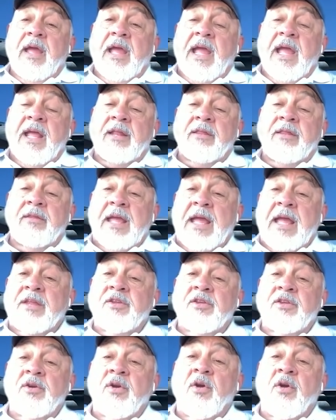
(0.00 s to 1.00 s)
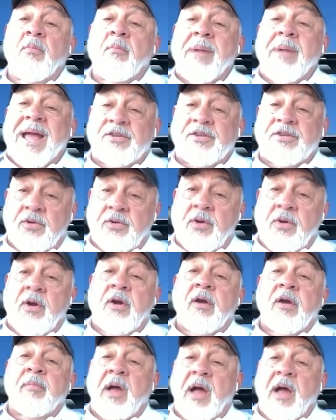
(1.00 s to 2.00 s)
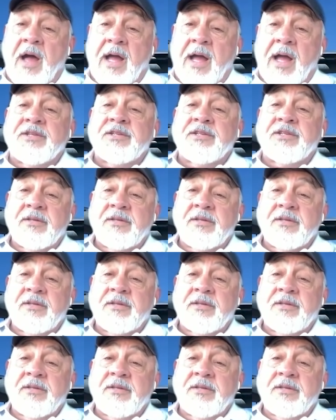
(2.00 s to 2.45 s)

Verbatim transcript: and and you go master arm hot.